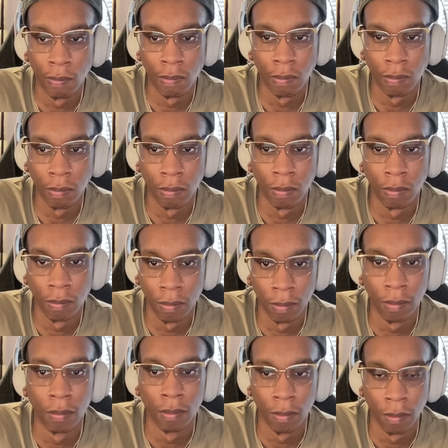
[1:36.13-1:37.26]

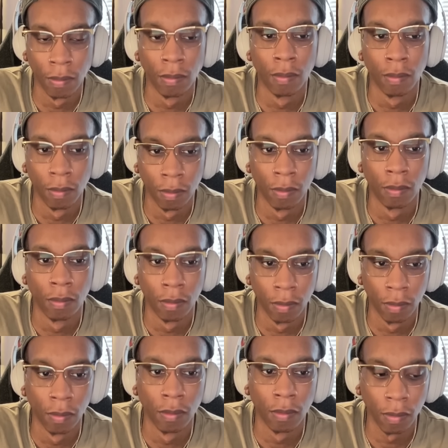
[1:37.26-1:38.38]

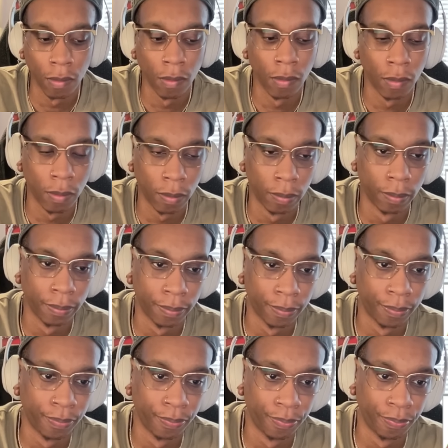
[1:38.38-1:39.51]

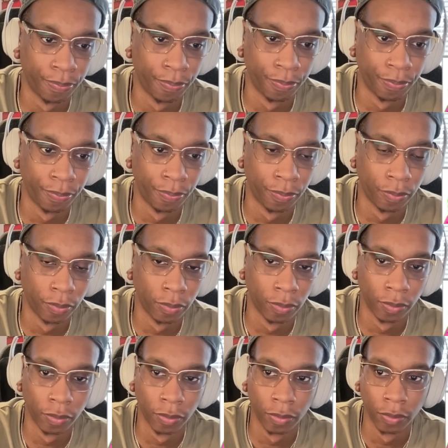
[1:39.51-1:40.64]

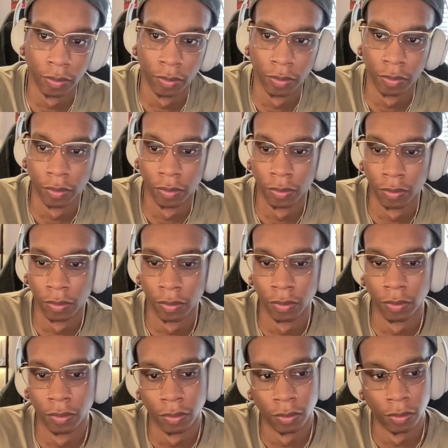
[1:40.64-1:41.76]

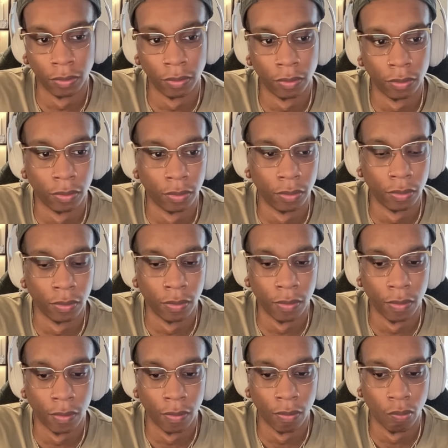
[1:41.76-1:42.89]

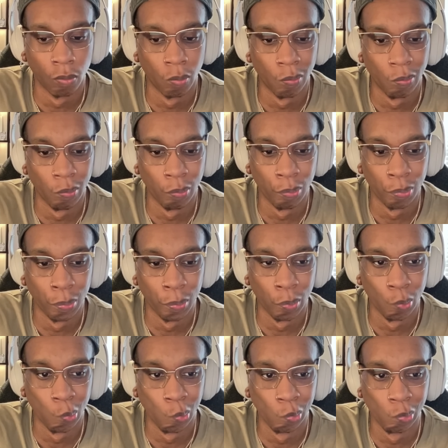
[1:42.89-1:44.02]
(silent)